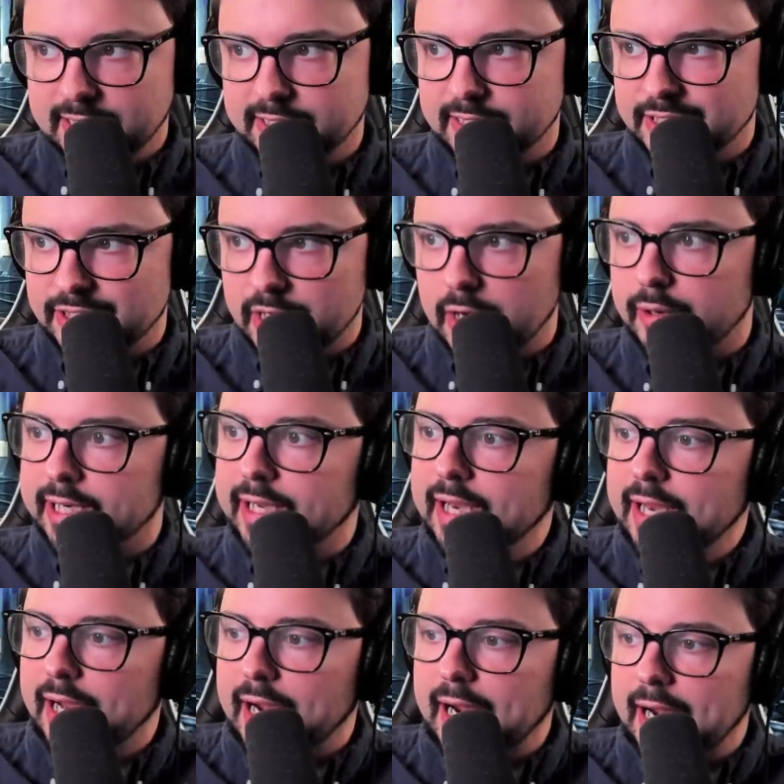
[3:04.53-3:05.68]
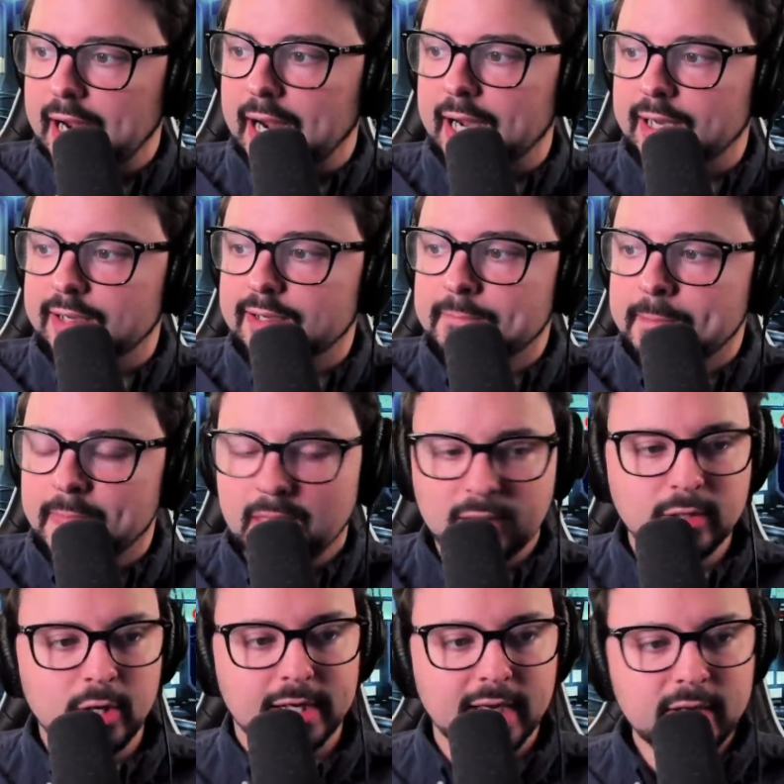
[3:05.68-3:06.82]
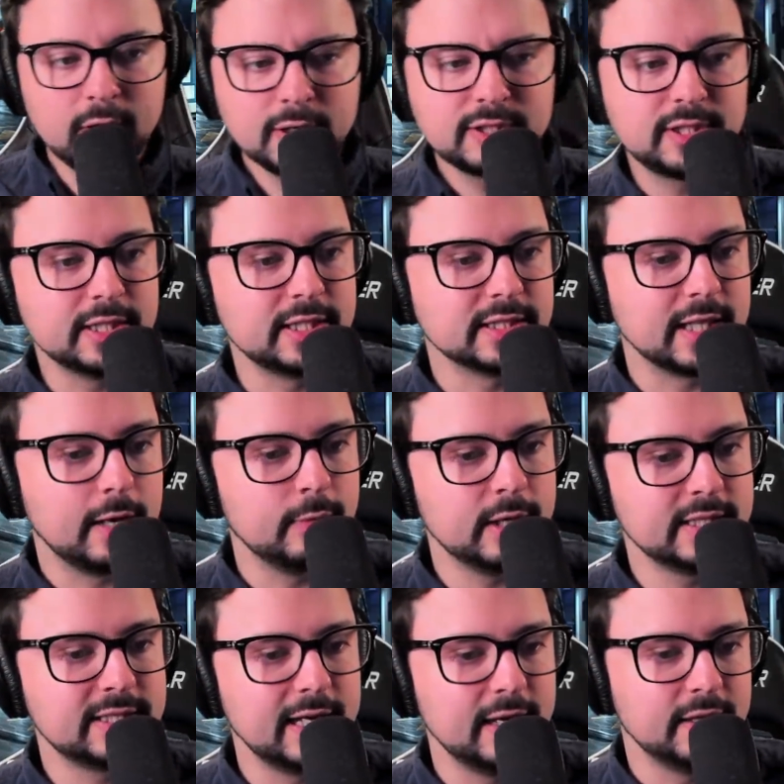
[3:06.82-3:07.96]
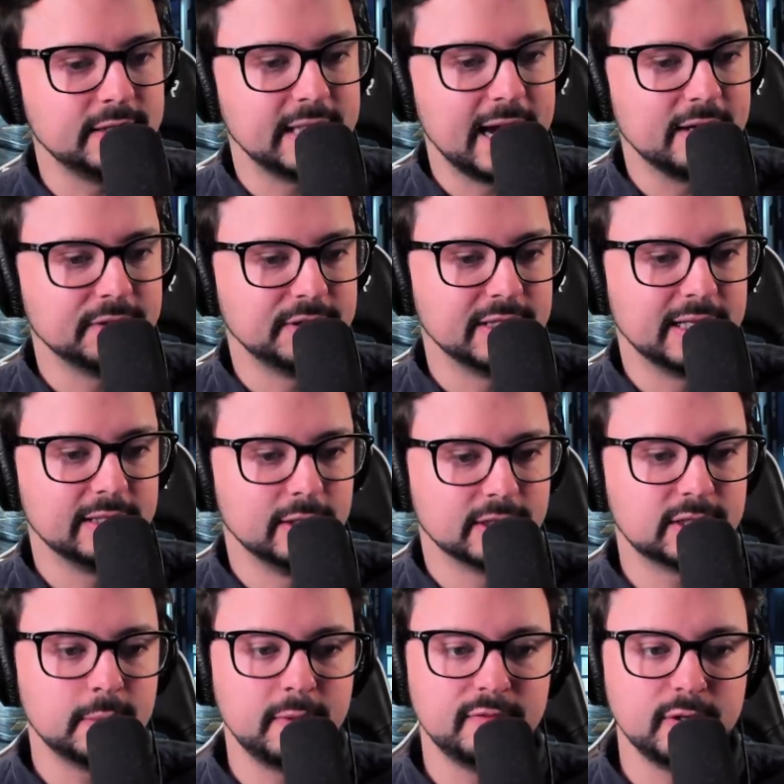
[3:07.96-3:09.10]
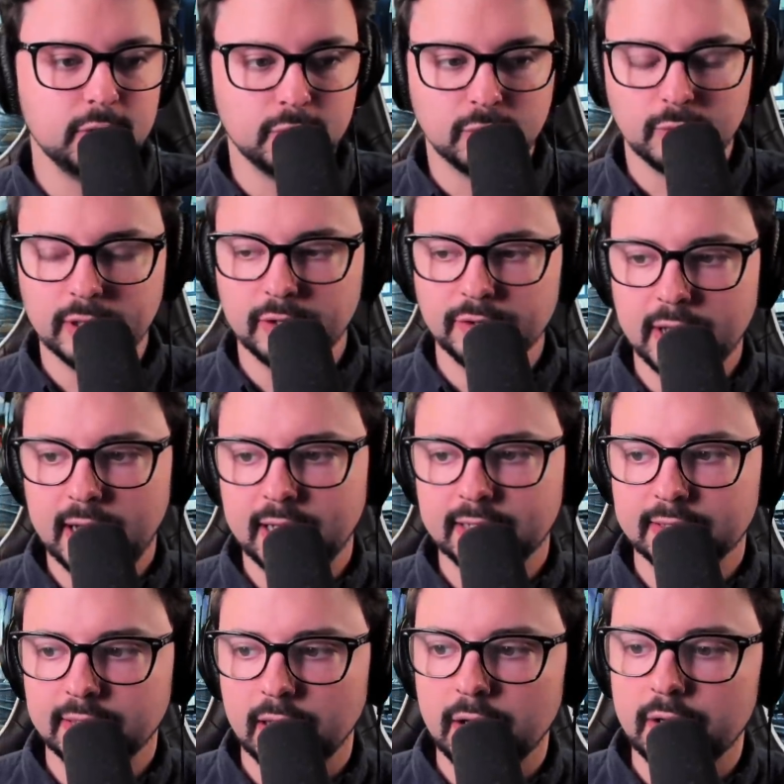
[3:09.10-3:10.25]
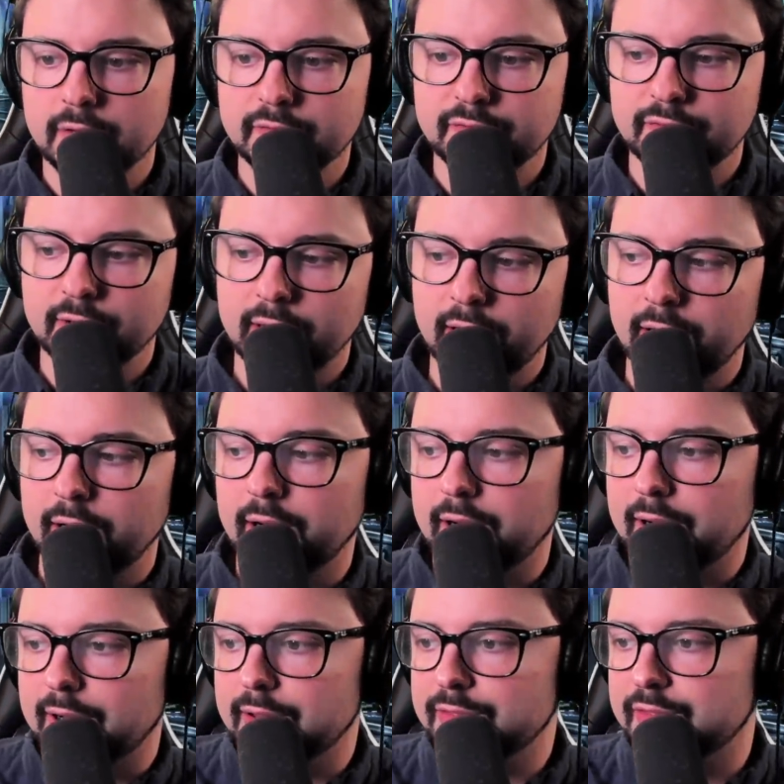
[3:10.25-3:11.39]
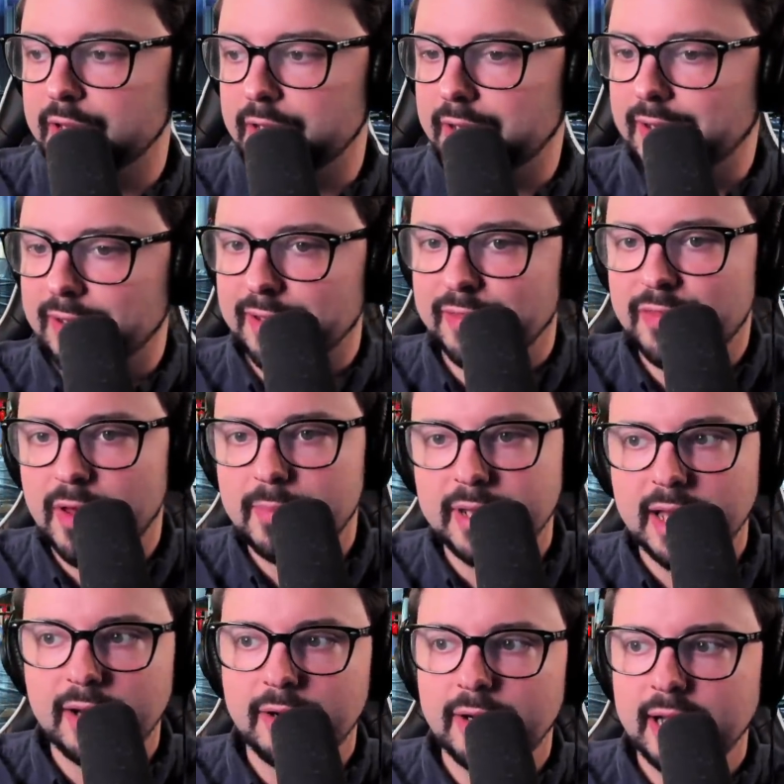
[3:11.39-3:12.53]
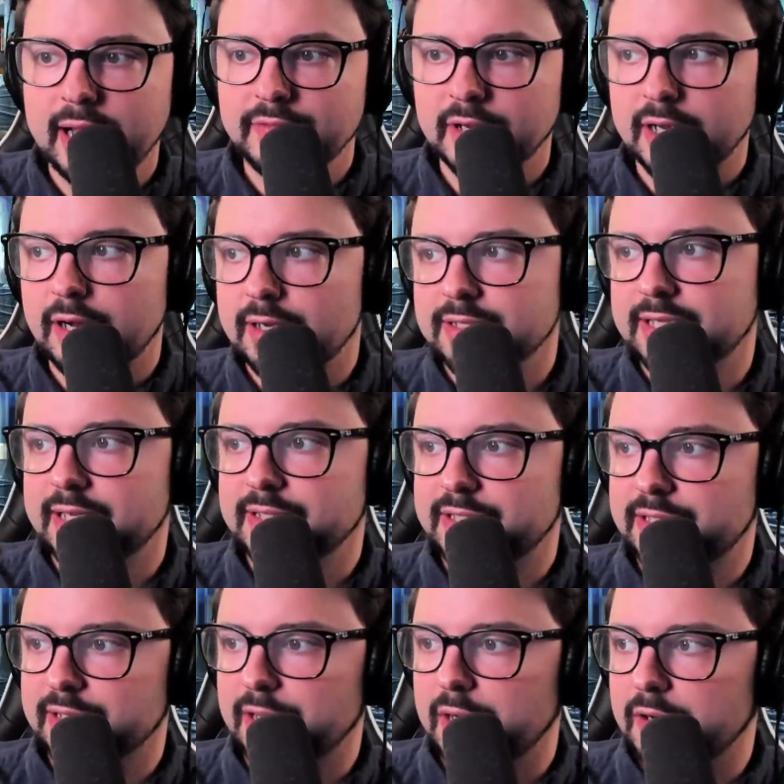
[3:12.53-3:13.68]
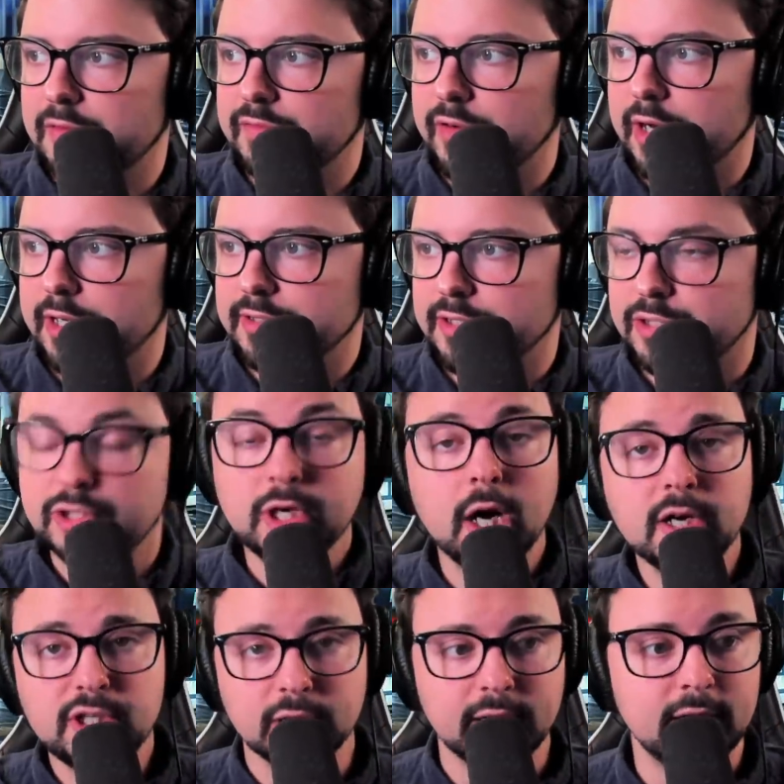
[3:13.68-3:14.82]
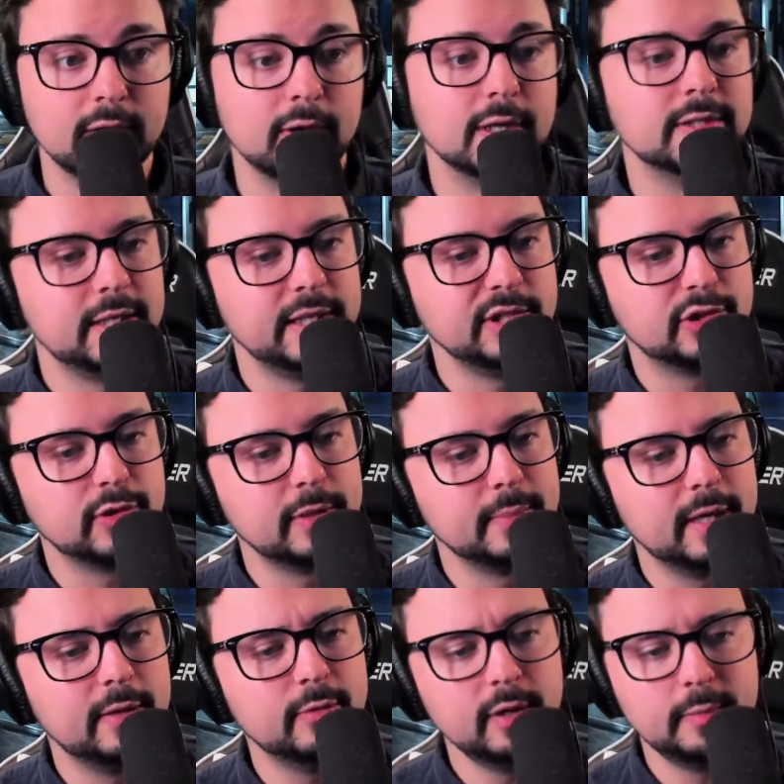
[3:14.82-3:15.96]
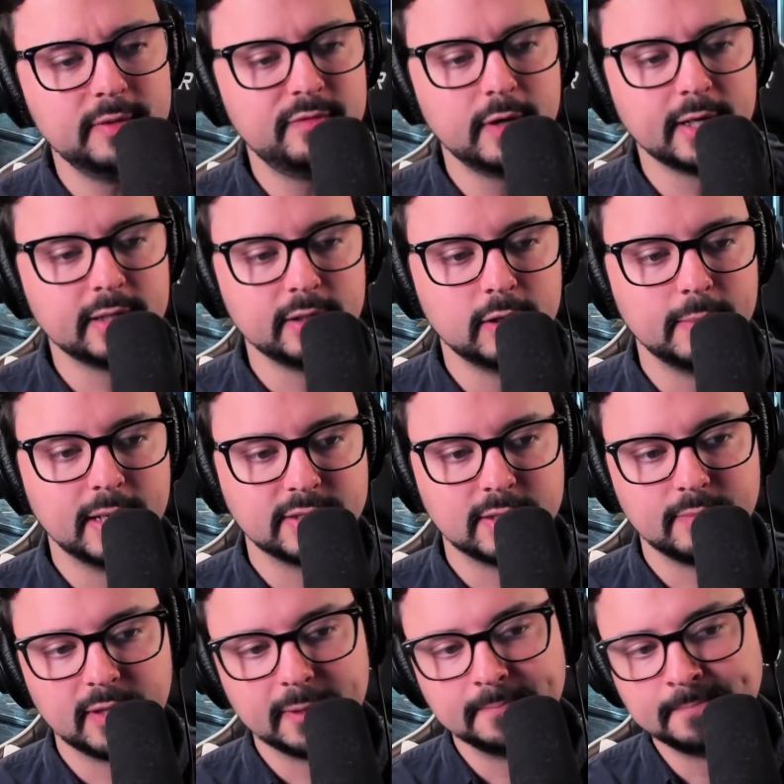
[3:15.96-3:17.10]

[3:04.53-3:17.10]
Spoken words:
this going. Look, in all seriousness, I want to say on the outset, look, some of you will not love the thumbnail and the contents of discussion here on today's stream, but I want to be very clear about something.